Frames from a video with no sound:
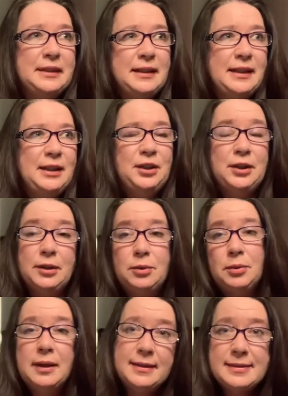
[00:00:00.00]
you know,
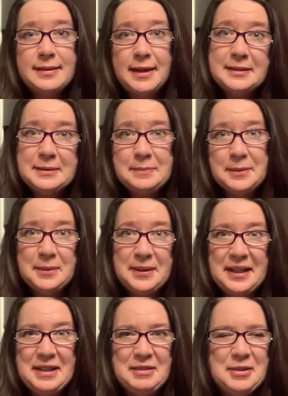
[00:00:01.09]
courthouse gossip or
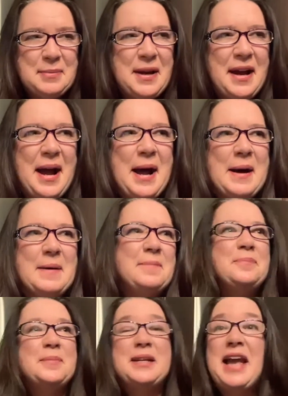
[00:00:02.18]
whatever. But
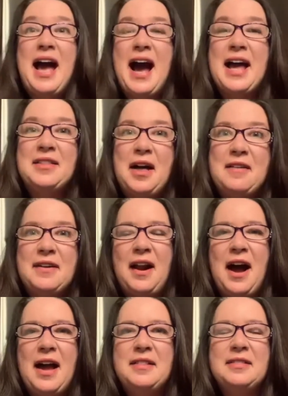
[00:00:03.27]
yeah, I love it. I
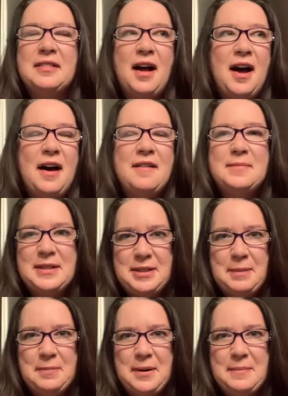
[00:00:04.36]
love my
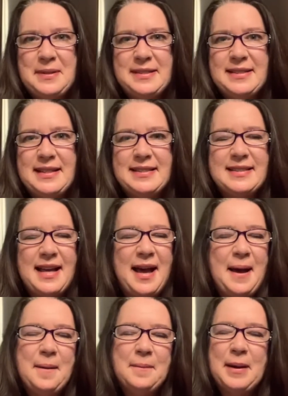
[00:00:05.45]
Tupperware business.
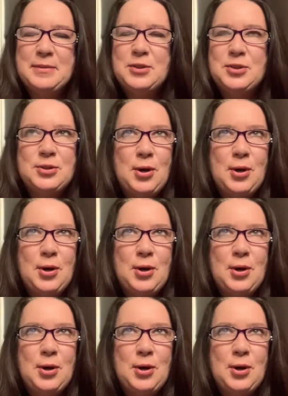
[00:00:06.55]
I'm so